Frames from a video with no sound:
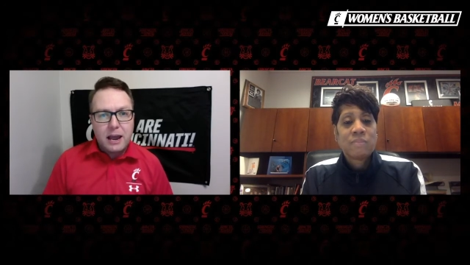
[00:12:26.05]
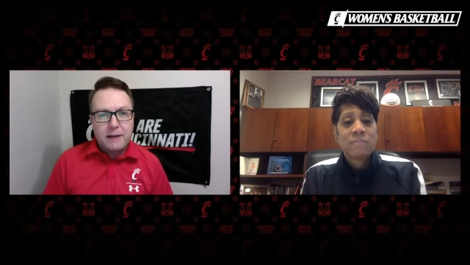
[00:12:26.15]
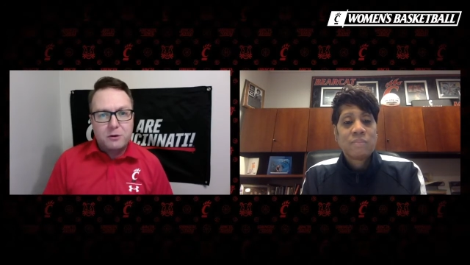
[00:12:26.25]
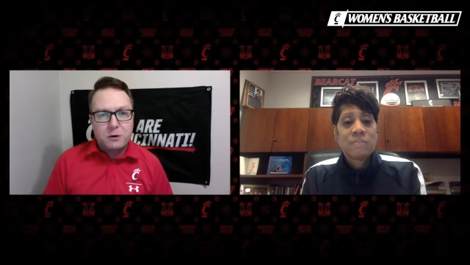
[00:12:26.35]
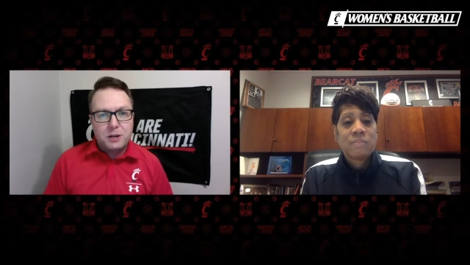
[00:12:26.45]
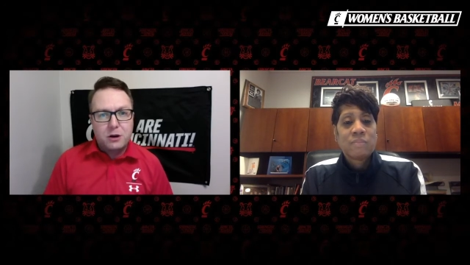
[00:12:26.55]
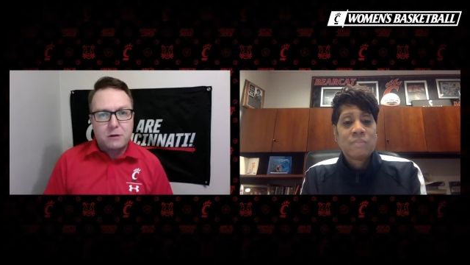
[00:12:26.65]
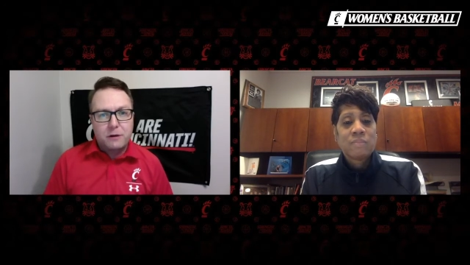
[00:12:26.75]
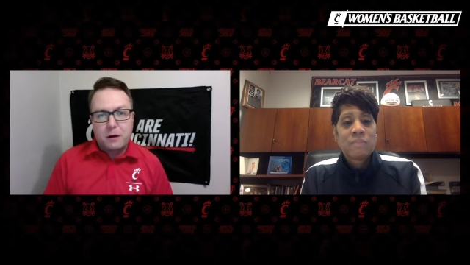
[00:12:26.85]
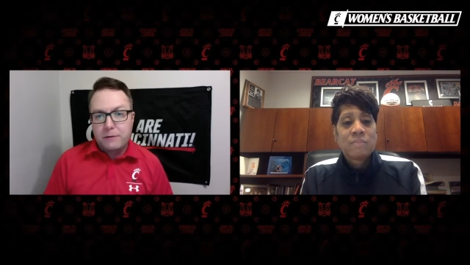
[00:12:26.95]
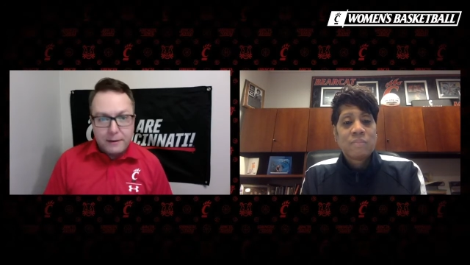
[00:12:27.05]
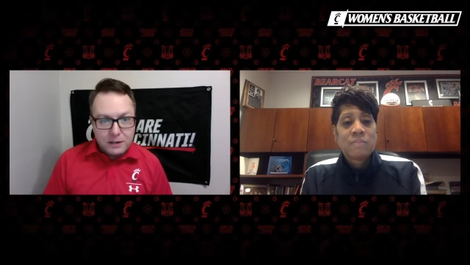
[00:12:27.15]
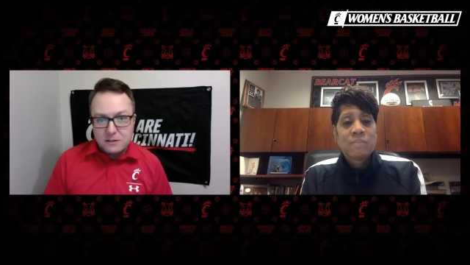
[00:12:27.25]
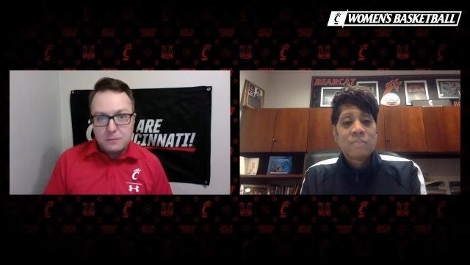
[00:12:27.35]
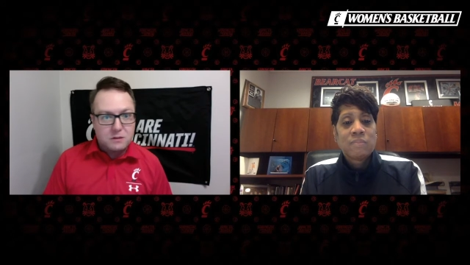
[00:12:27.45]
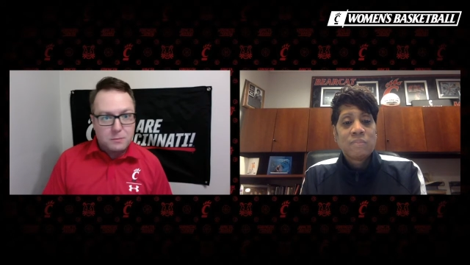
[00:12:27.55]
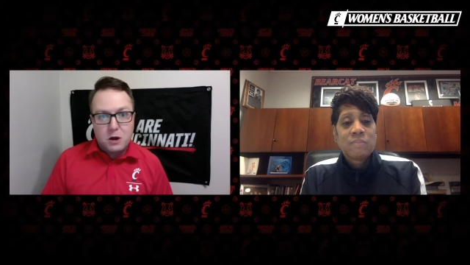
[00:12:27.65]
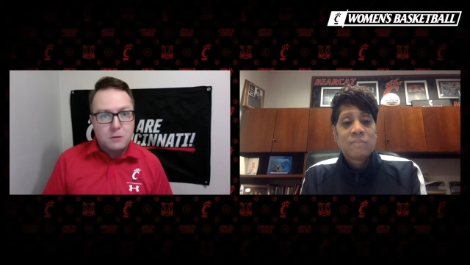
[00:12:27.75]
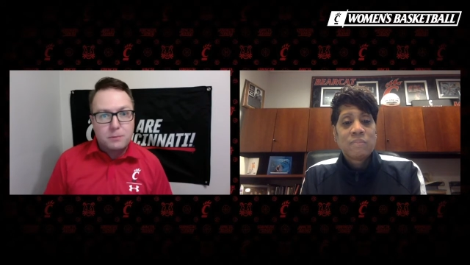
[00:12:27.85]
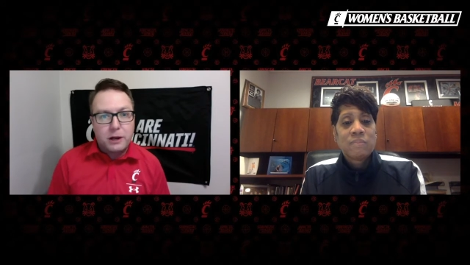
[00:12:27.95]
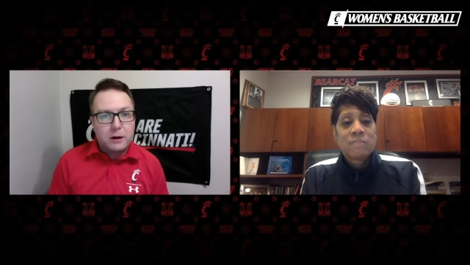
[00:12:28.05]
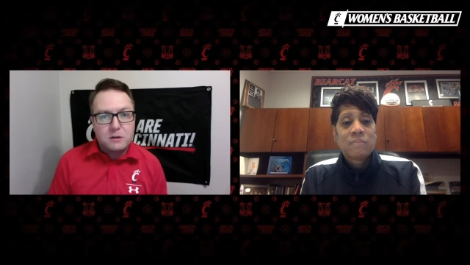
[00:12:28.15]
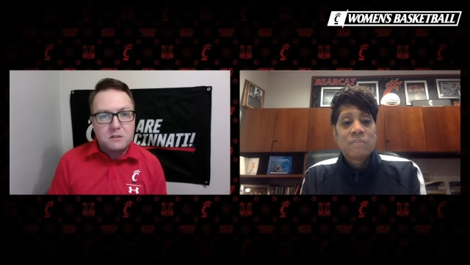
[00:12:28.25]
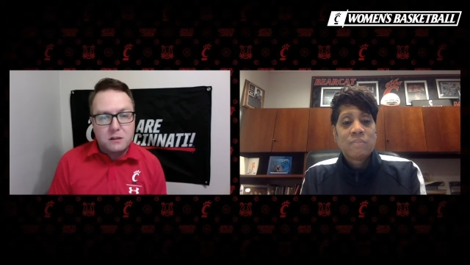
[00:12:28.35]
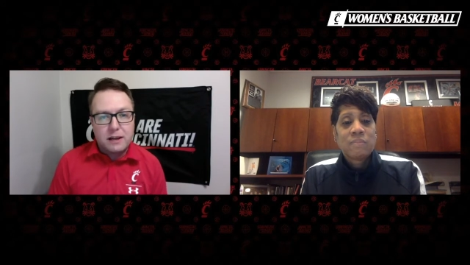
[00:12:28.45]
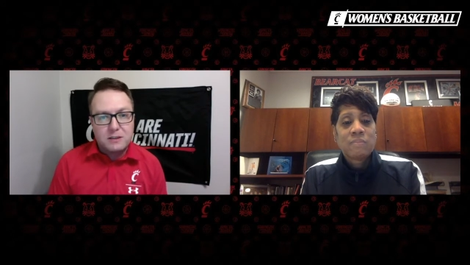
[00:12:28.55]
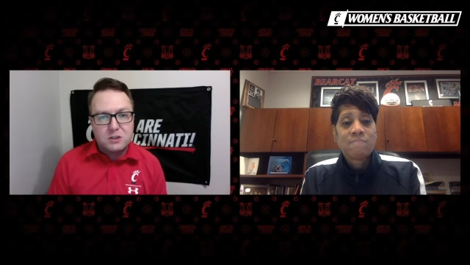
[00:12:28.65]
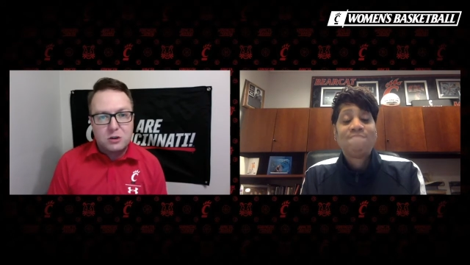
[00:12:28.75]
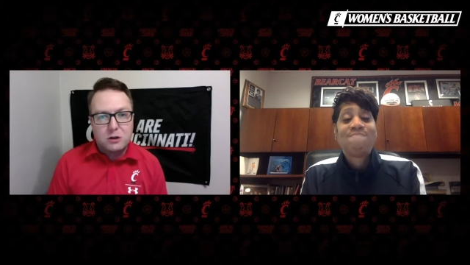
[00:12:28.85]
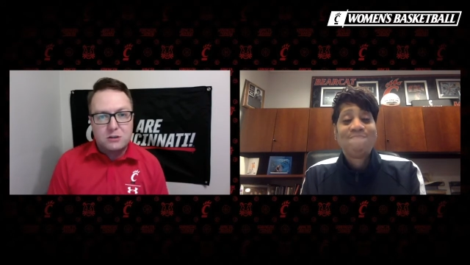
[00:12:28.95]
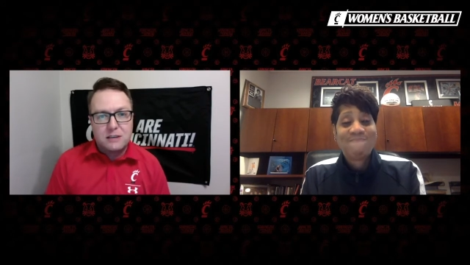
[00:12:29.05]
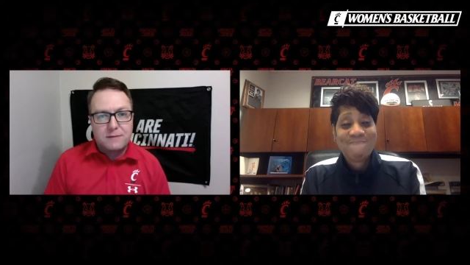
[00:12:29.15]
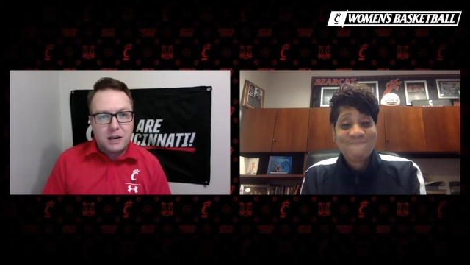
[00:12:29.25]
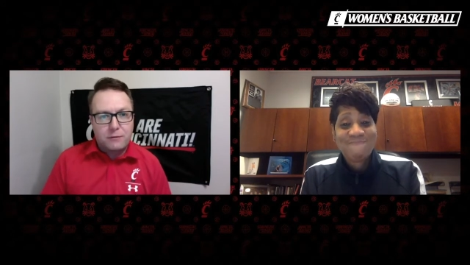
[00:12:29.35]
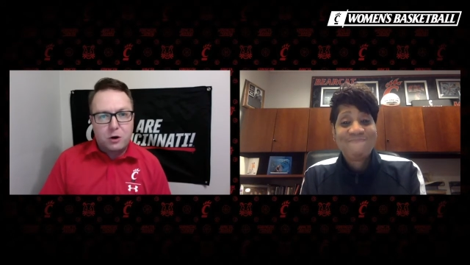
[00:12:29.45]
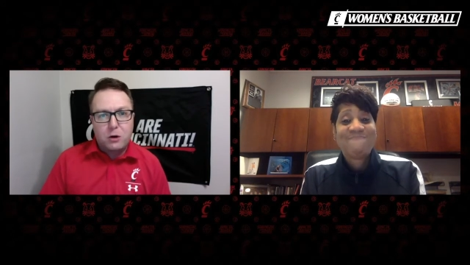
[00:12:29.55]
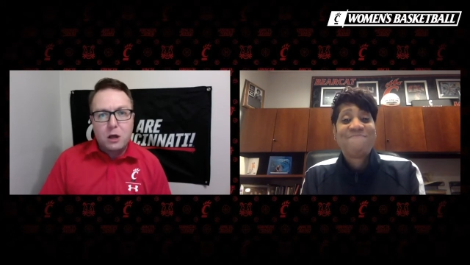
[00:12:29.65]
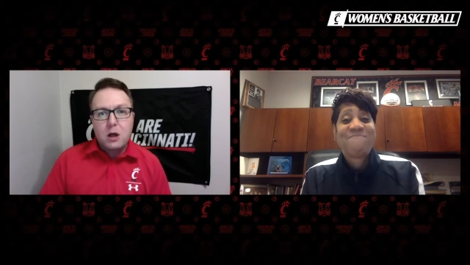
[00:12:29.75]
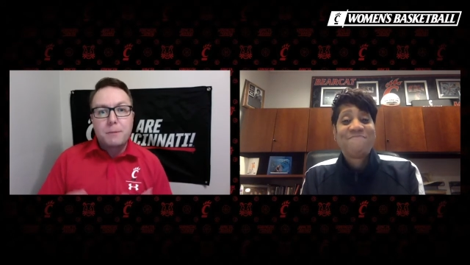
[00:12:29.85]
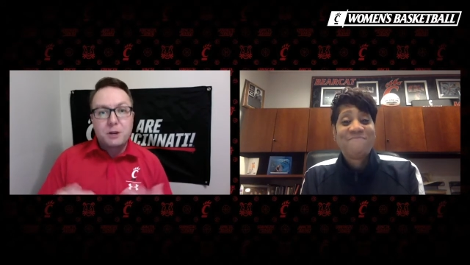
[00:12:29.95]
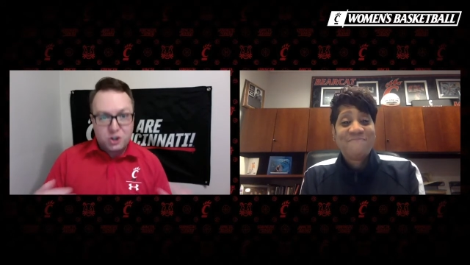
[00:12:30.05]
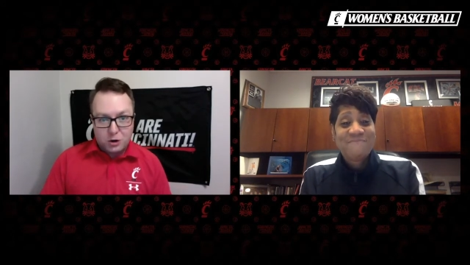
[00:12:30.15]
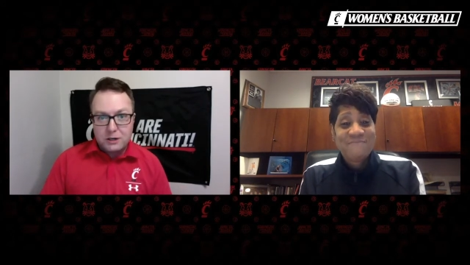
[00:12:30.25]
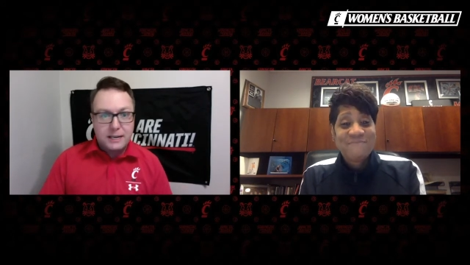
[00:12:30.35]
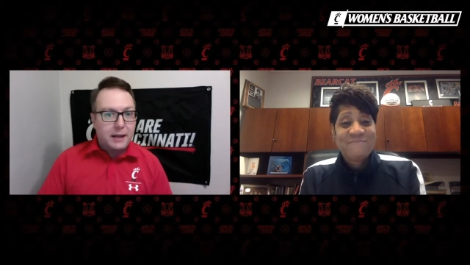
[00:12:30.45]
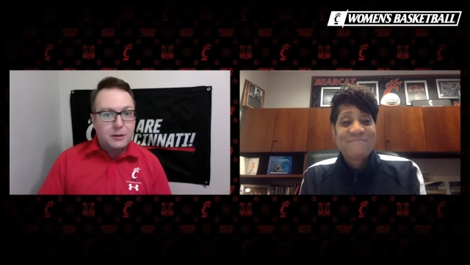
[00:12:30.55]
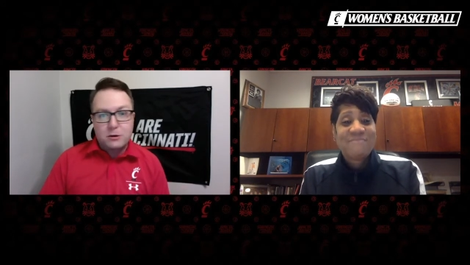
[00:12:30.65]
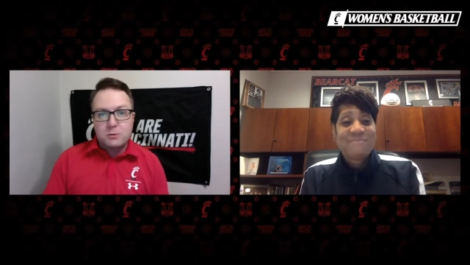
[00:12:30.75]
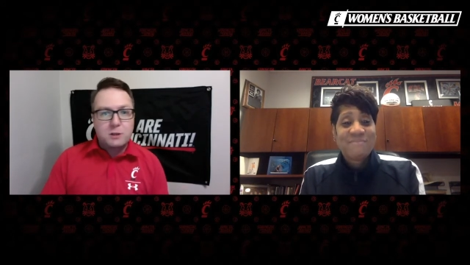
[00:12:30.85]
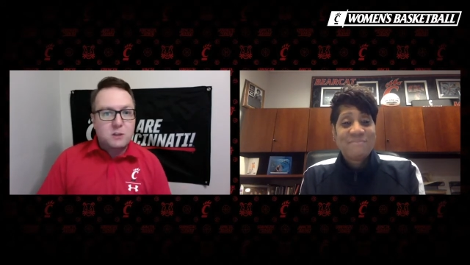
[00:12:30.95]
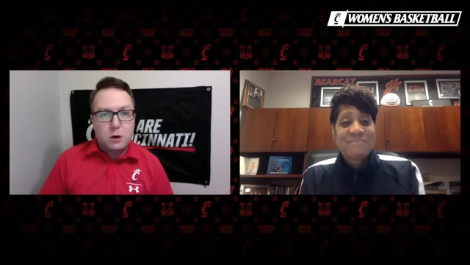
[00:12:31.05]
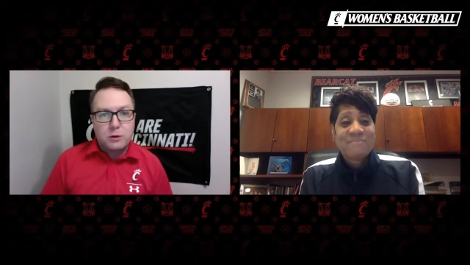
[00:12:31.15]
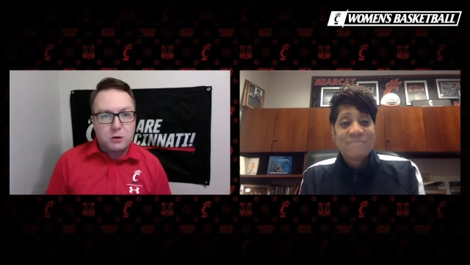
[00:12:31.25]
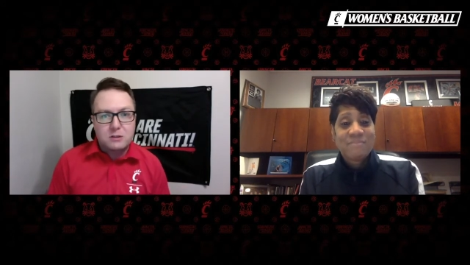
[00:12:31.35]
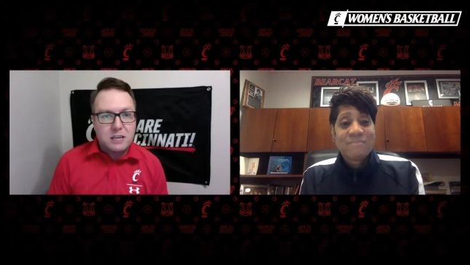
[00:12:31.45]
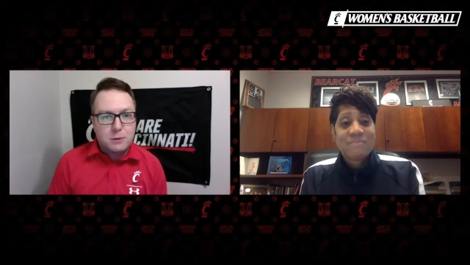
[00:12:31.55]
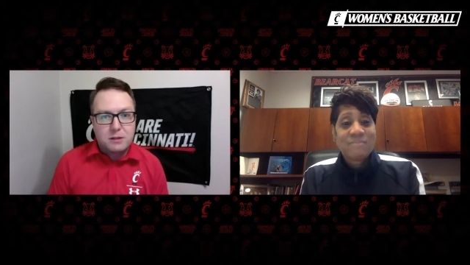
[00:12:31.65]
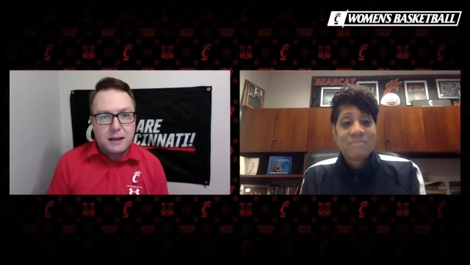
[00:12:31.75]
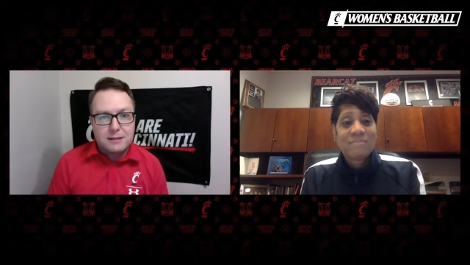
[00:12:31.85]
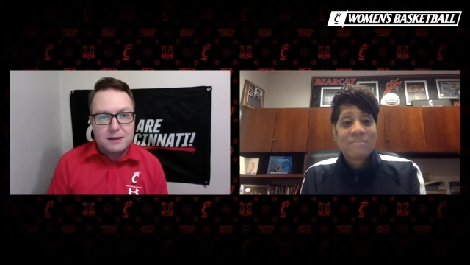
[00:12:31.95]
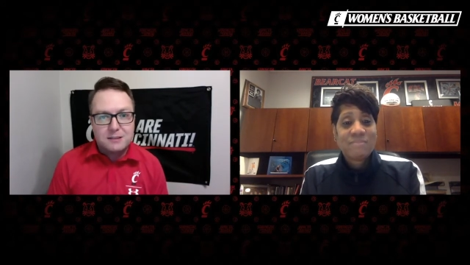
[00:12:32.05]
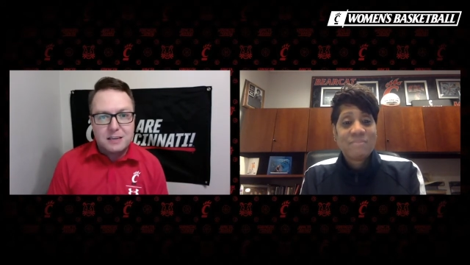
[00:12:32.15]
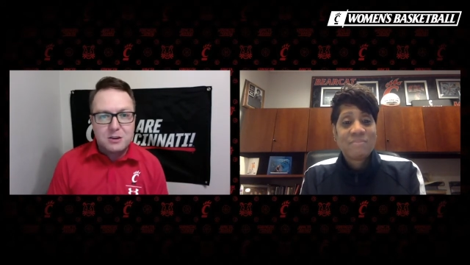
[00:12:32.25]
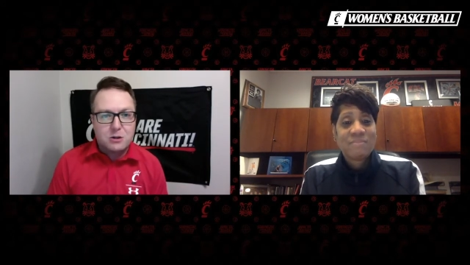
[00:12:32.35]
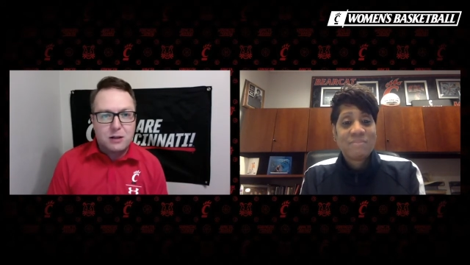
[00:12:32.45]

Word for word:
Speaker 1: after a year of, of having some some young players, the last two years they've kind of all matured together, as we saw with your team with that uh, senior